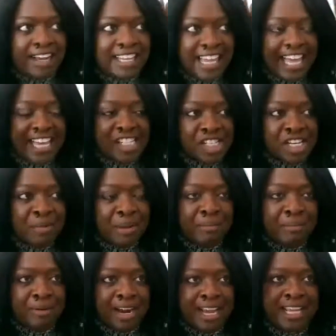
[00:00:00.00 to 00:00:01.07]
clashing in my
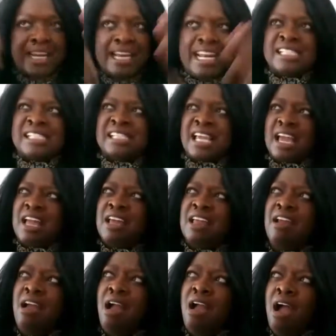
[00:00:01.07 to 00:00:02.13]
brain, and I
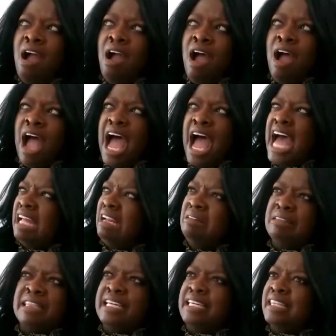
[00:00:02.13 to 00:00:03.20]
said, I
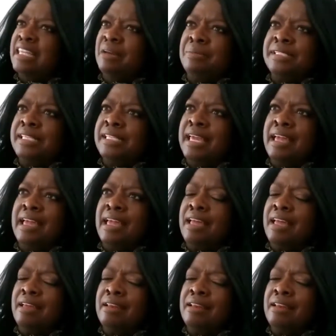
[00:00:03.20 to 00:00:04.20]
don't think that was it.